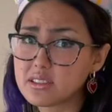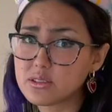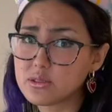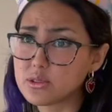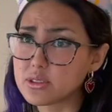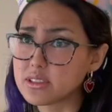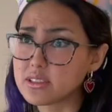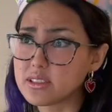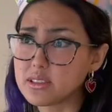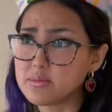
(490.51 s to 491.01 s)
a
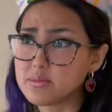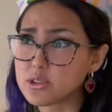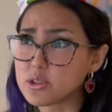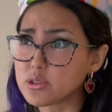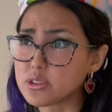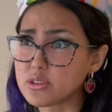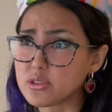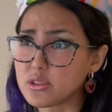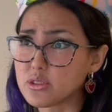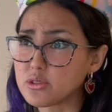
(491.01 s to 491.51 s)

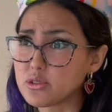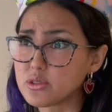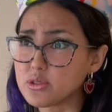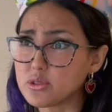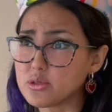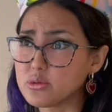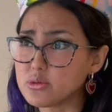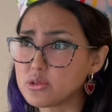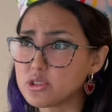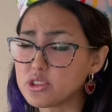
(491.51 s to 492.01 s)
seamstress
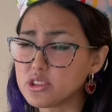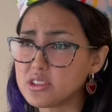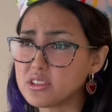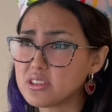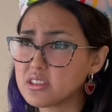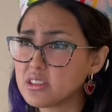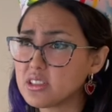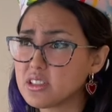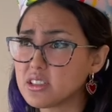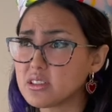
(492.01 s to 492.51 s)
also, she's
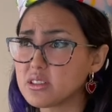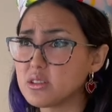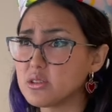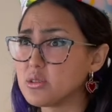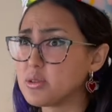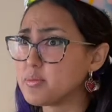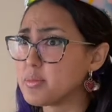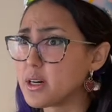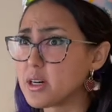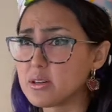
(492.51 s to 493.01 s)
gonna
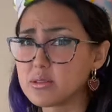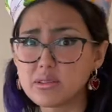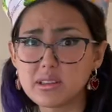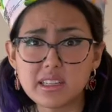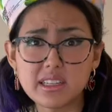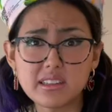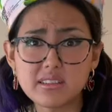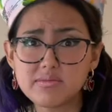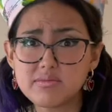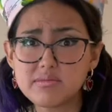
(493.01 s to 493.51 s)
go about
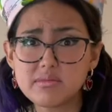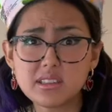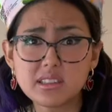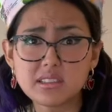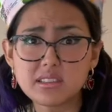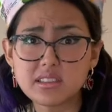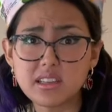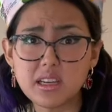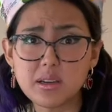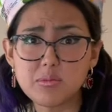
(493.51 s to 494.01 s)
like the
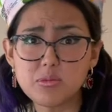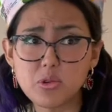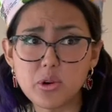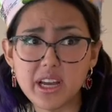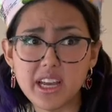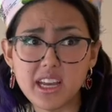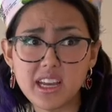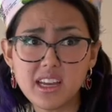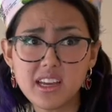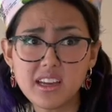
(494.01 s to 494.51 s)
same
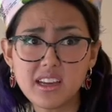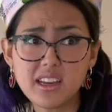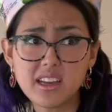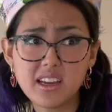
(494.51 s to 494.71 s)
way